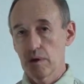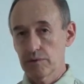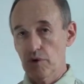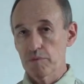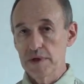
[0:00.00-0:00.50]

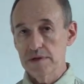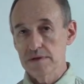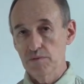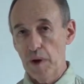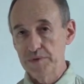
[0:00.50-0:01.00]
from
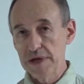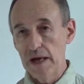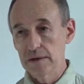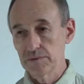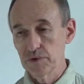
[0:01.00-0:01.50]
this
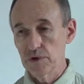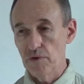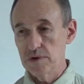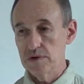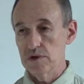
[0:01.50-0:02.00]
website of
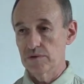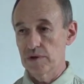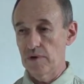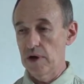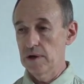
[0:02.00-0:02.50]
University of
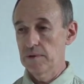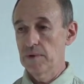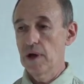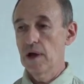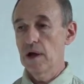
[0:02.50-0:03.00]
Hawaii.
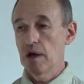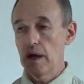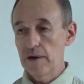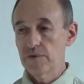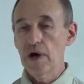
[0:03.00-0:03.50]

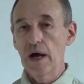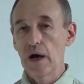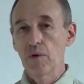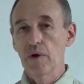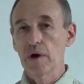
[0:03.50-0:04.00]
Every
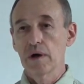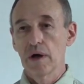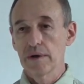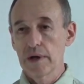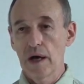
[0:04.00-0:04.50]
hour
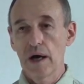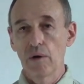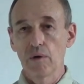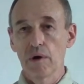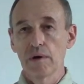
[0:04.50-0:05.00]
on the
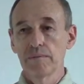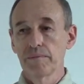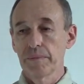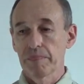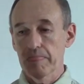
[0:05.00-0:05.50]
hour,
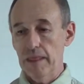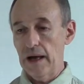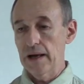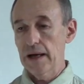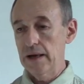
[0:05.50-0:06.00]

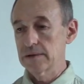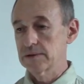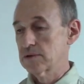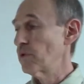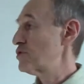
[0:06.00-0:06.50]
I had
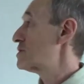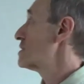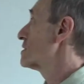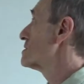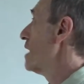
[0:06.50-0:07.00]

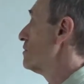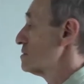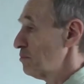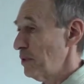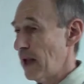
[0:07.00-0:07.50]
twenty-six
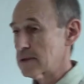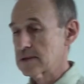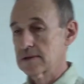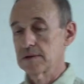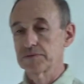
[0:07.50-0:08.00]
thousand
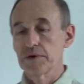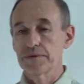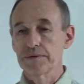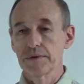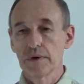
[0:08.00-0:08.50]
plus
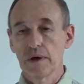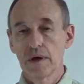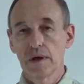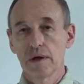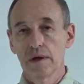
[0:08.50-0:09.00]
different
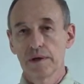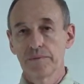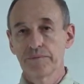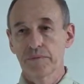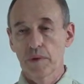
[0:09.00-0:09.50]

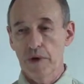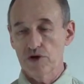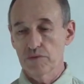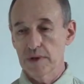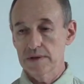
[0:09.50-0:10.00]
um,
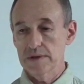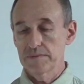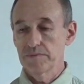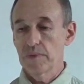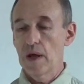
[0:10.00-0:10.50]

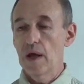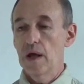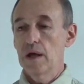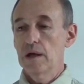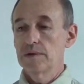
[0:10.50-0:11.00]
measurements.
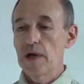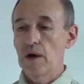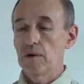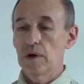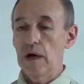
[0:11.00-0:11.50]

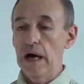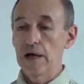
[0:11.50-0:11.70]
Now, I